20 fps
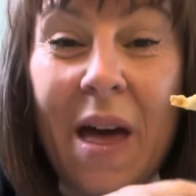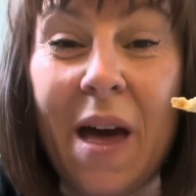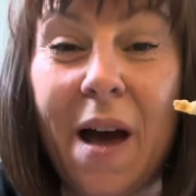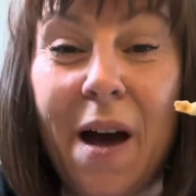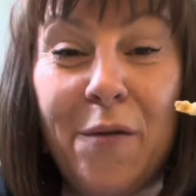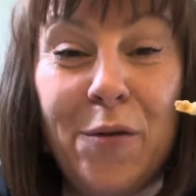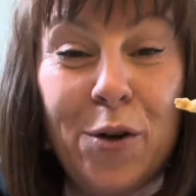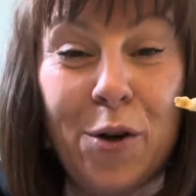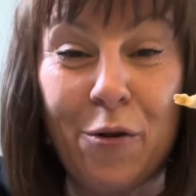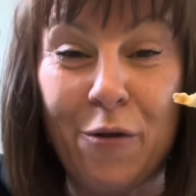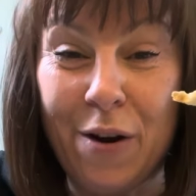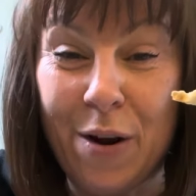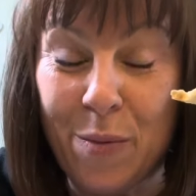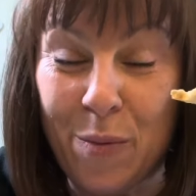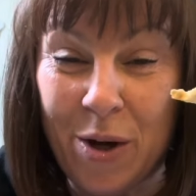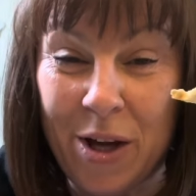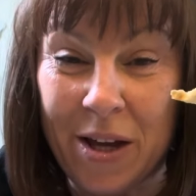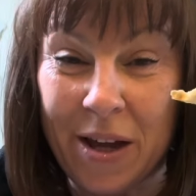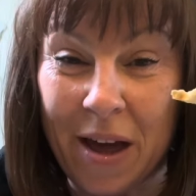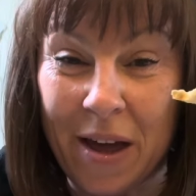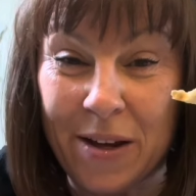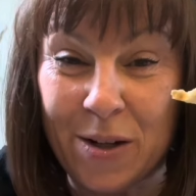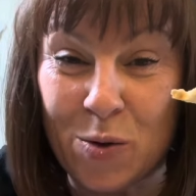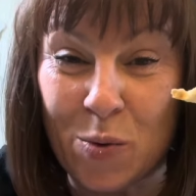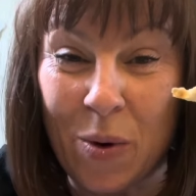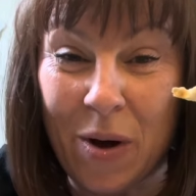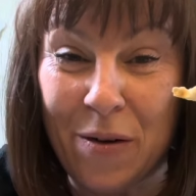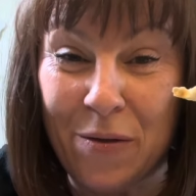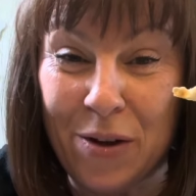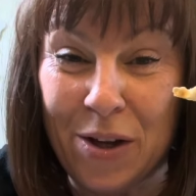have a great weekend,
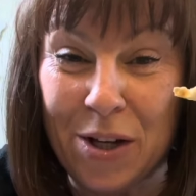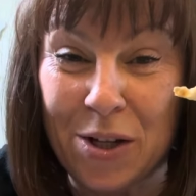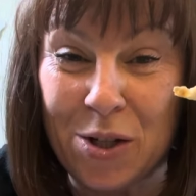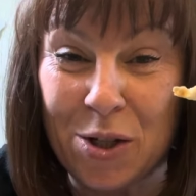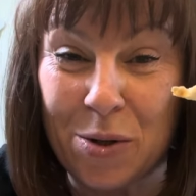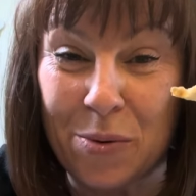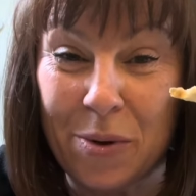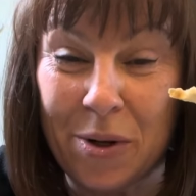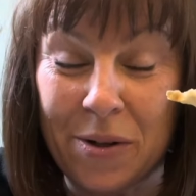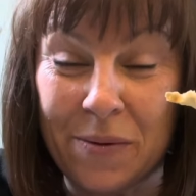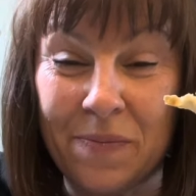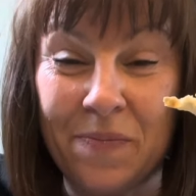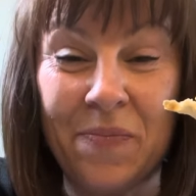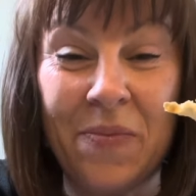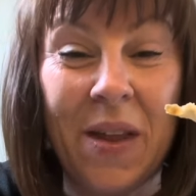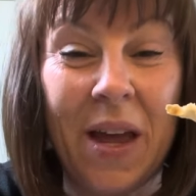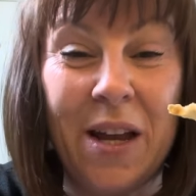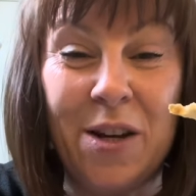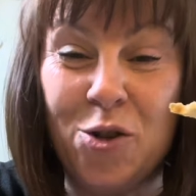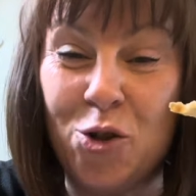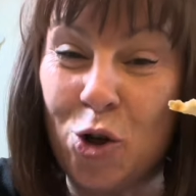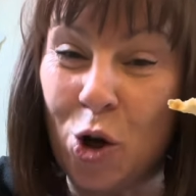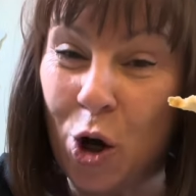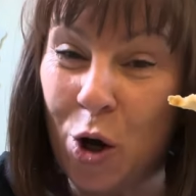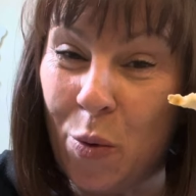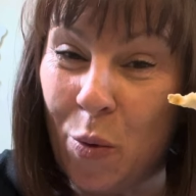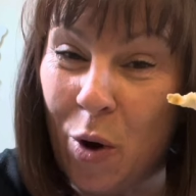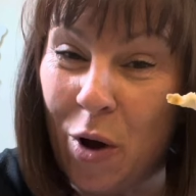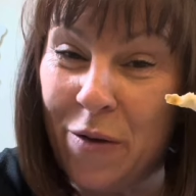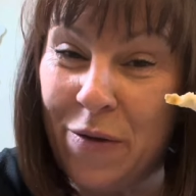whatever you're doing. Enjoy
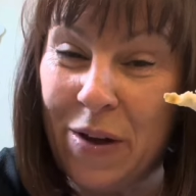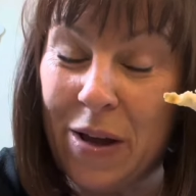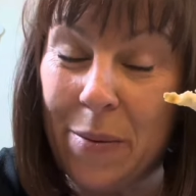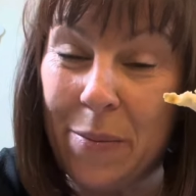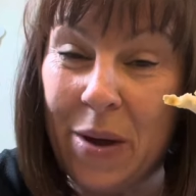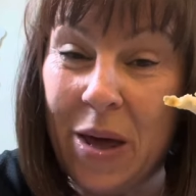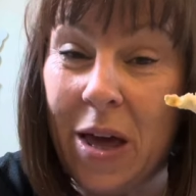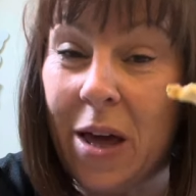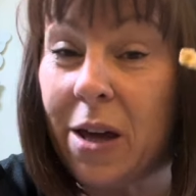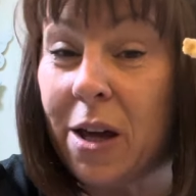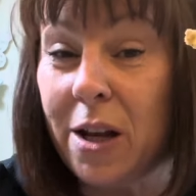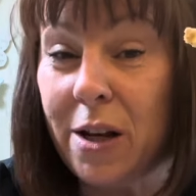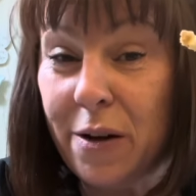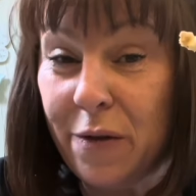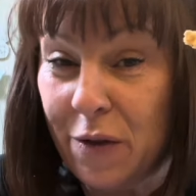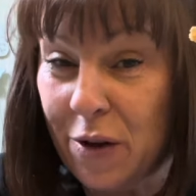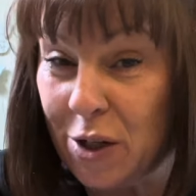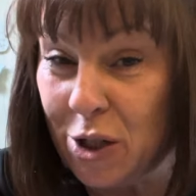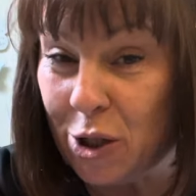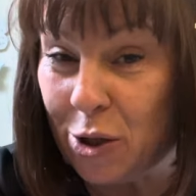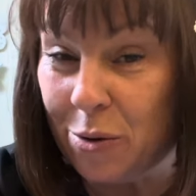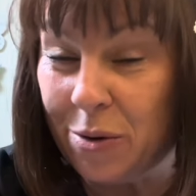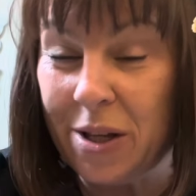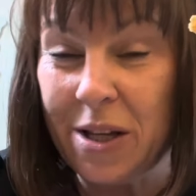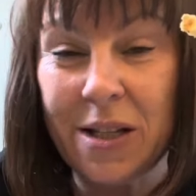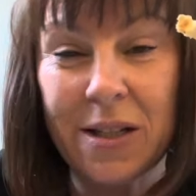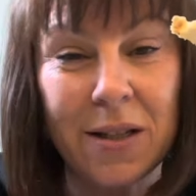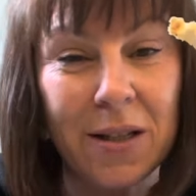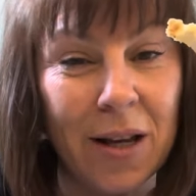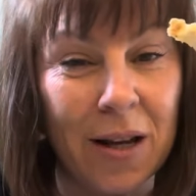whatever you're making. If you do
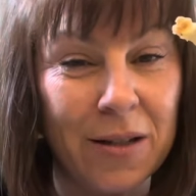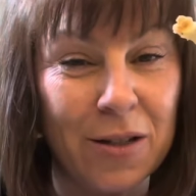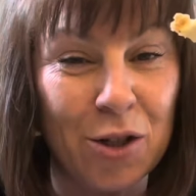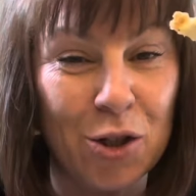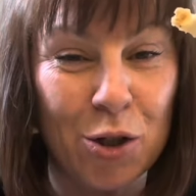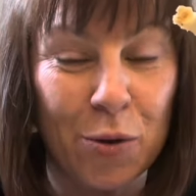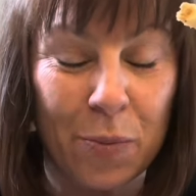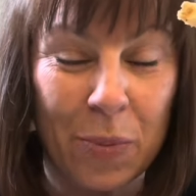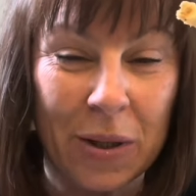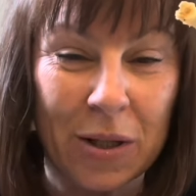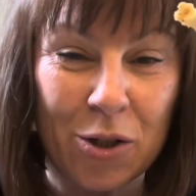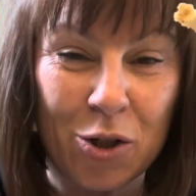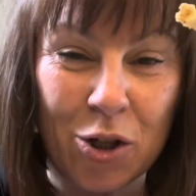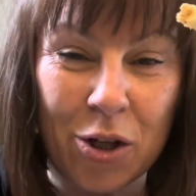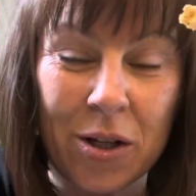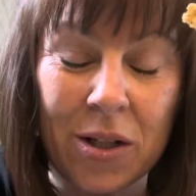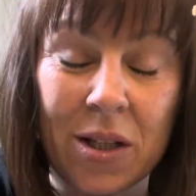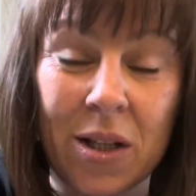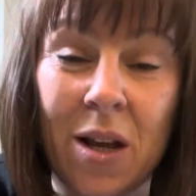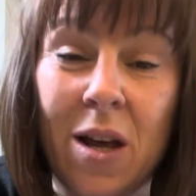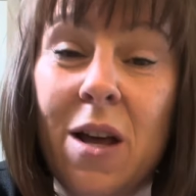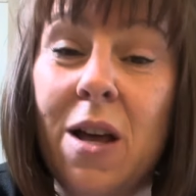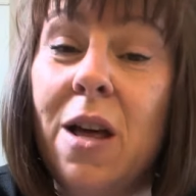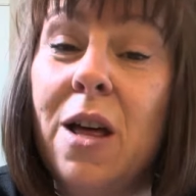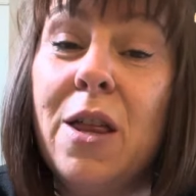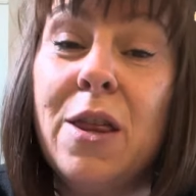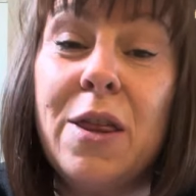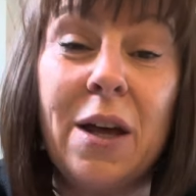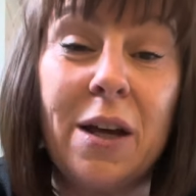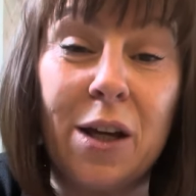this, send us your pictures.
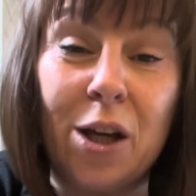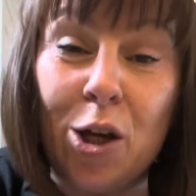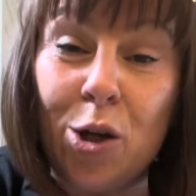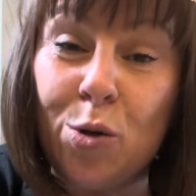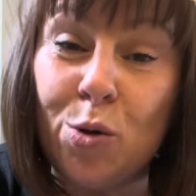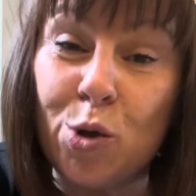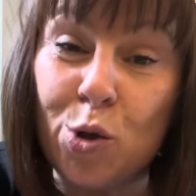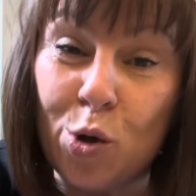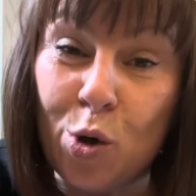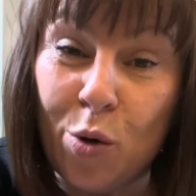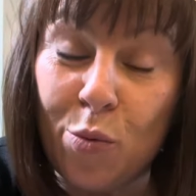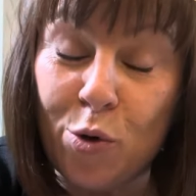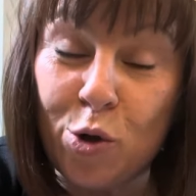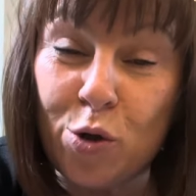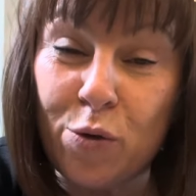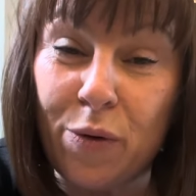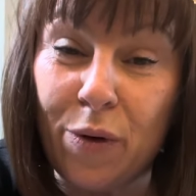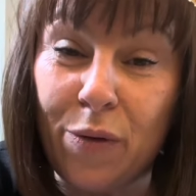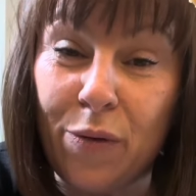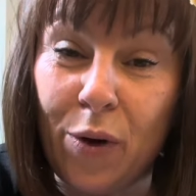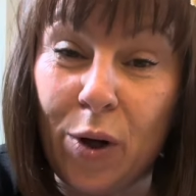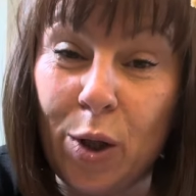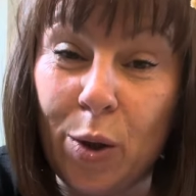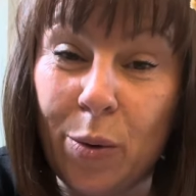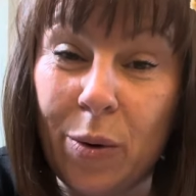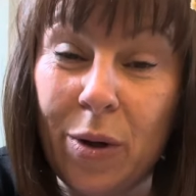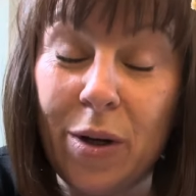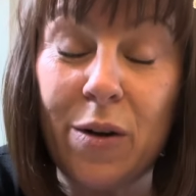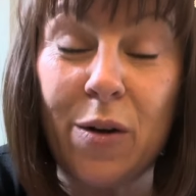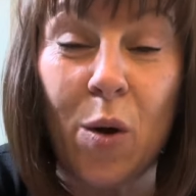Thank you so much for
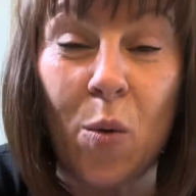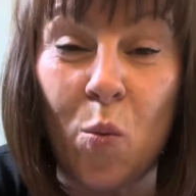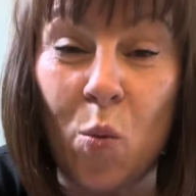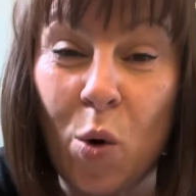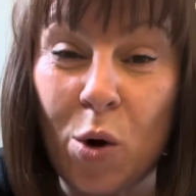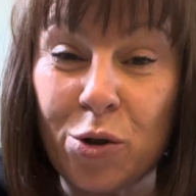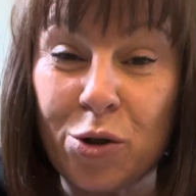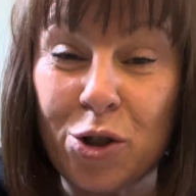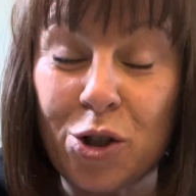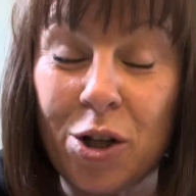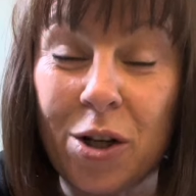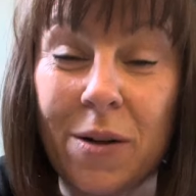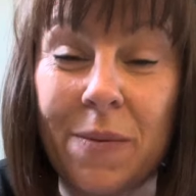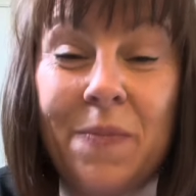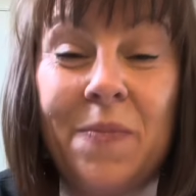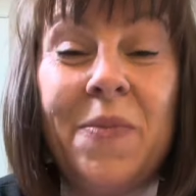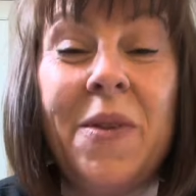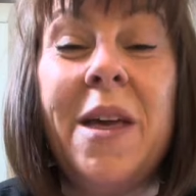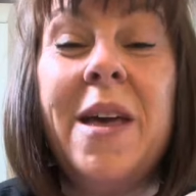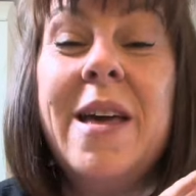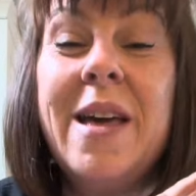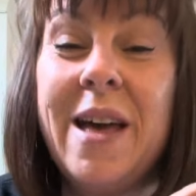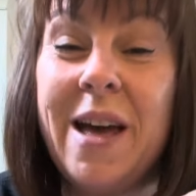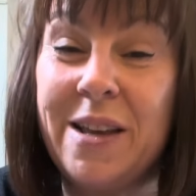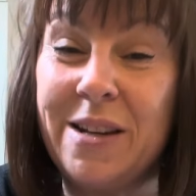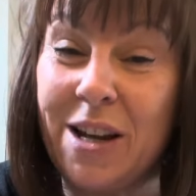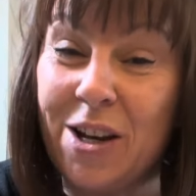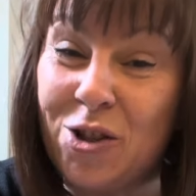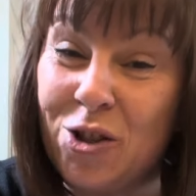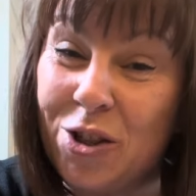following and watching
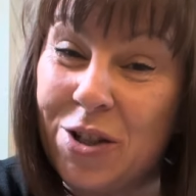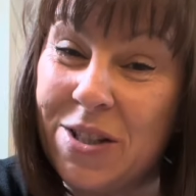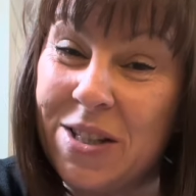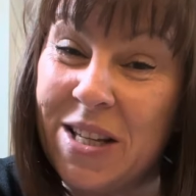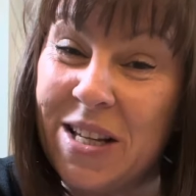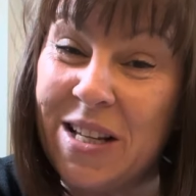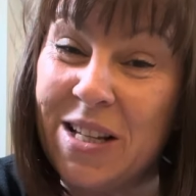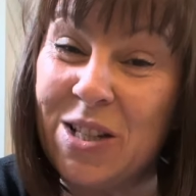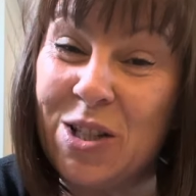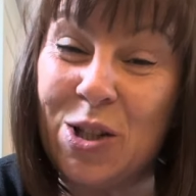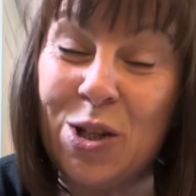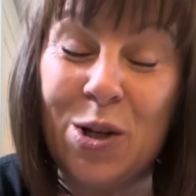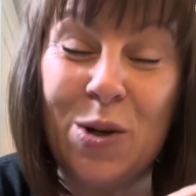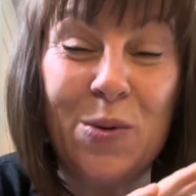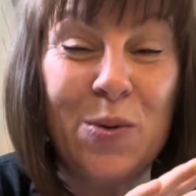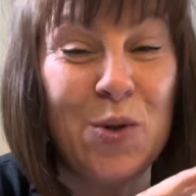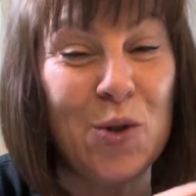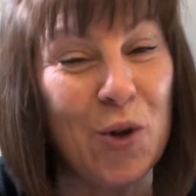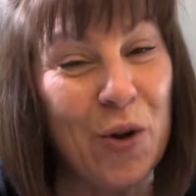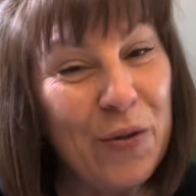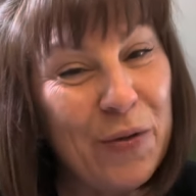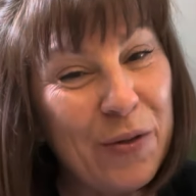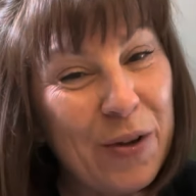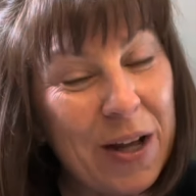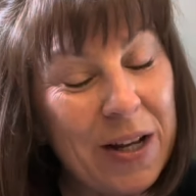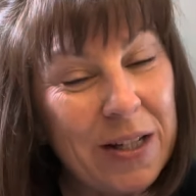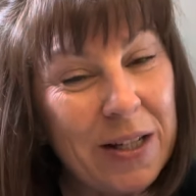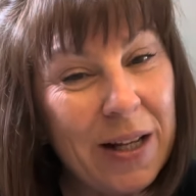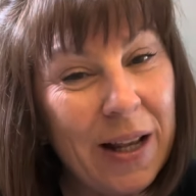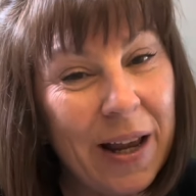and I shall see you soon. Don't
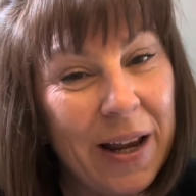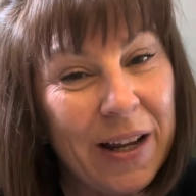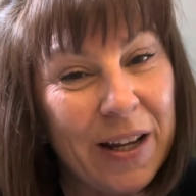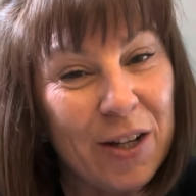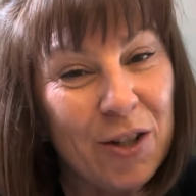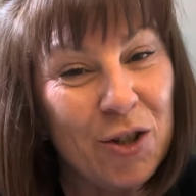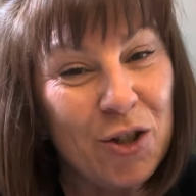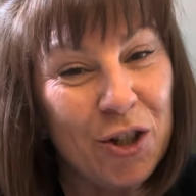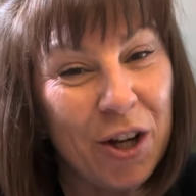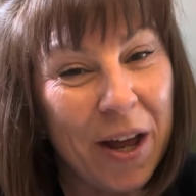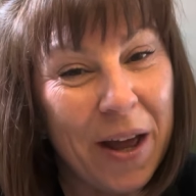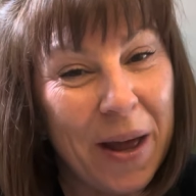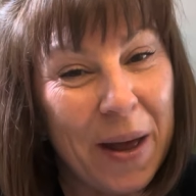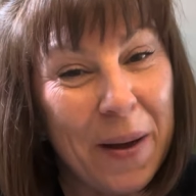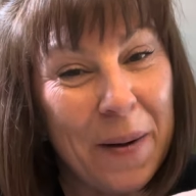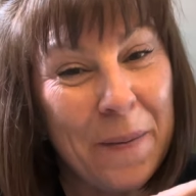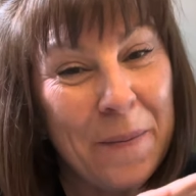forget to like and share.